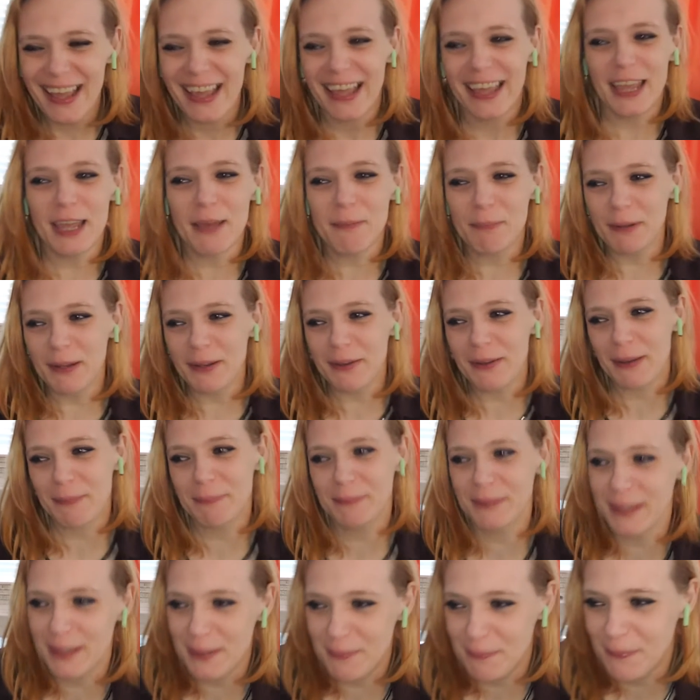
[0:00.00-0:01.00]
It blew up
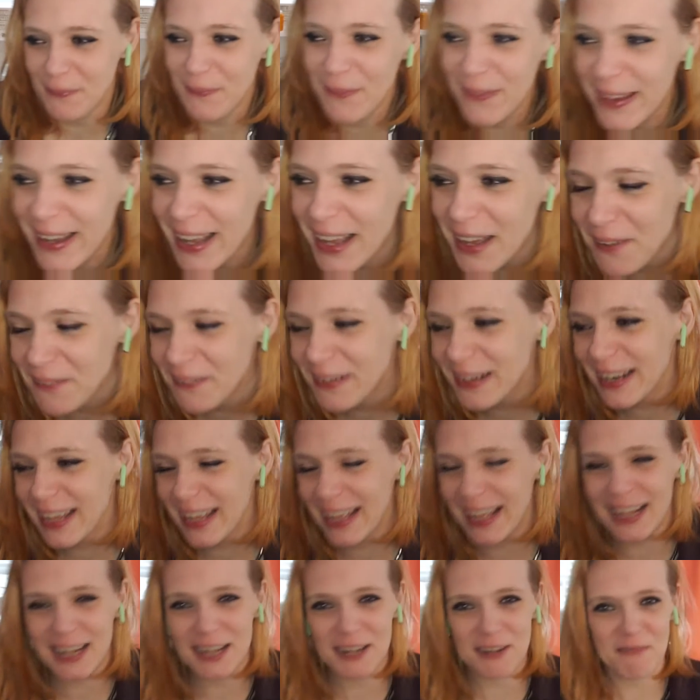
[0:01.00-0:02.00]
to the point I went
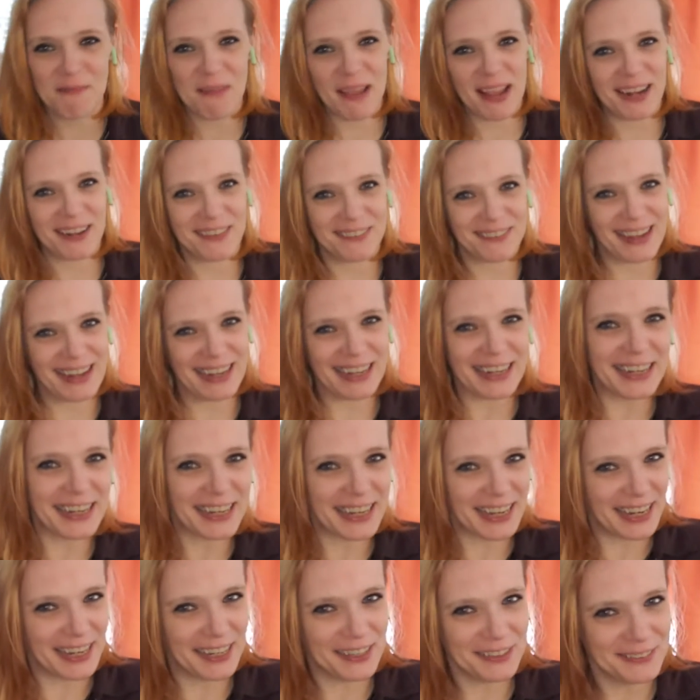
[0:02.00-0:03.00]
ahead and made a Reddit
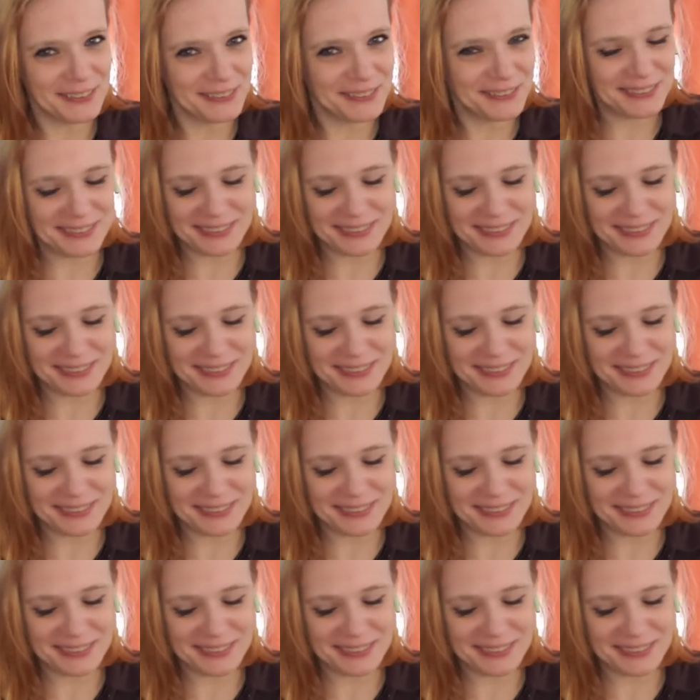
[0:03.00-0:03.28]
account.